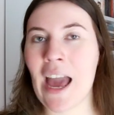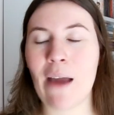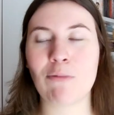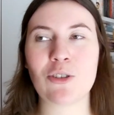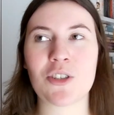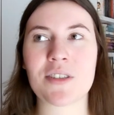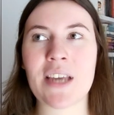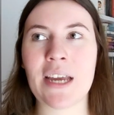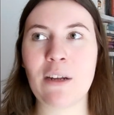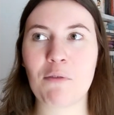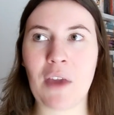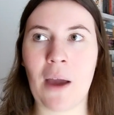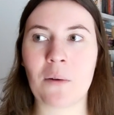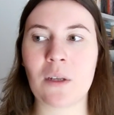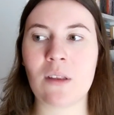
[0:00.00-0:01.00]
I was just kind
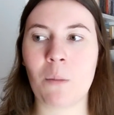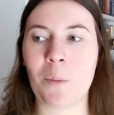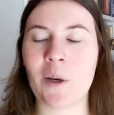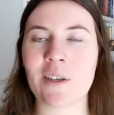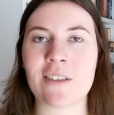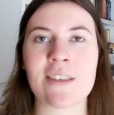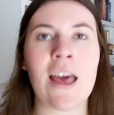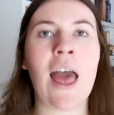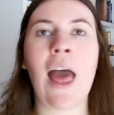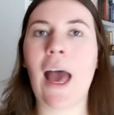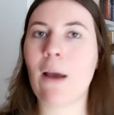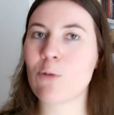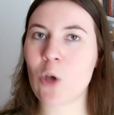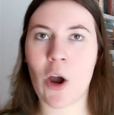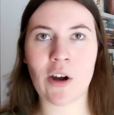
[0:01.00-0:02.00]
of counting the books
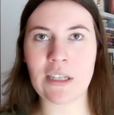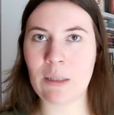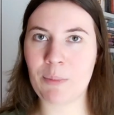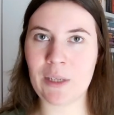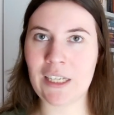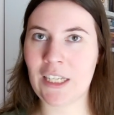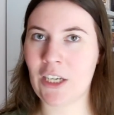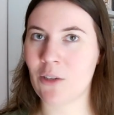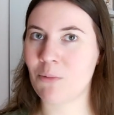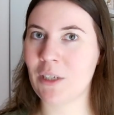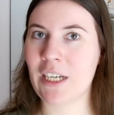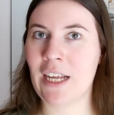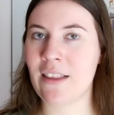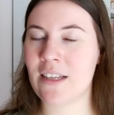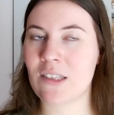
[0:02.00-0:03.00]
I was already planning on
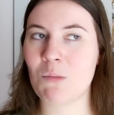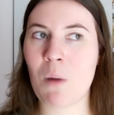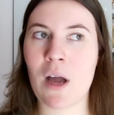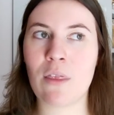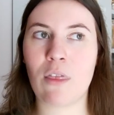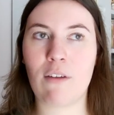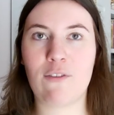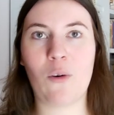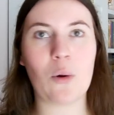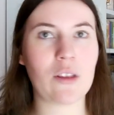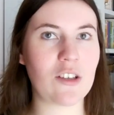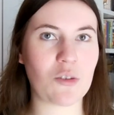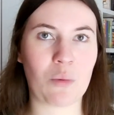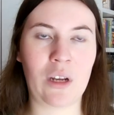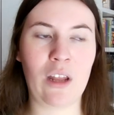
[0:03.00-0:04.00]
reading this month for
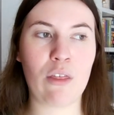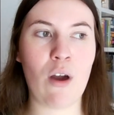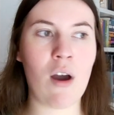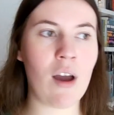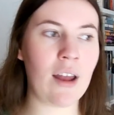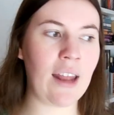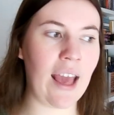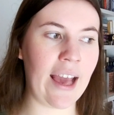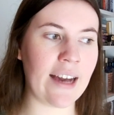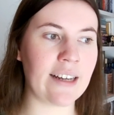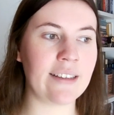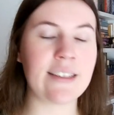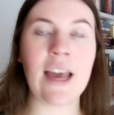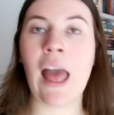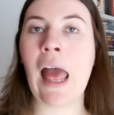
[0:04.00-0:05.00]
this readathon,
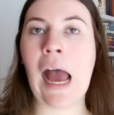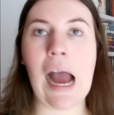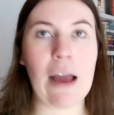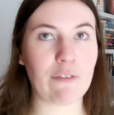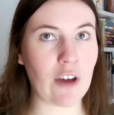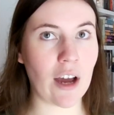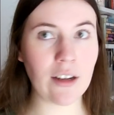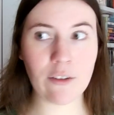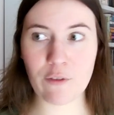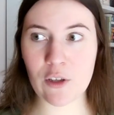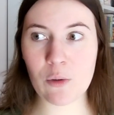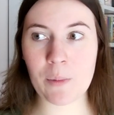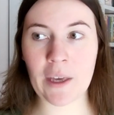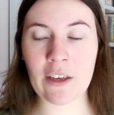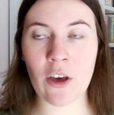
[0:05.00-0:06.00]
and I've gotten a
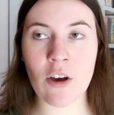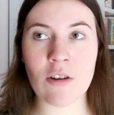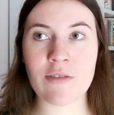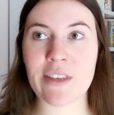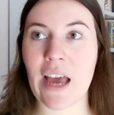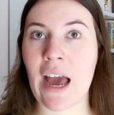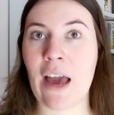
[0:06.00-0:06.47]
few bingos.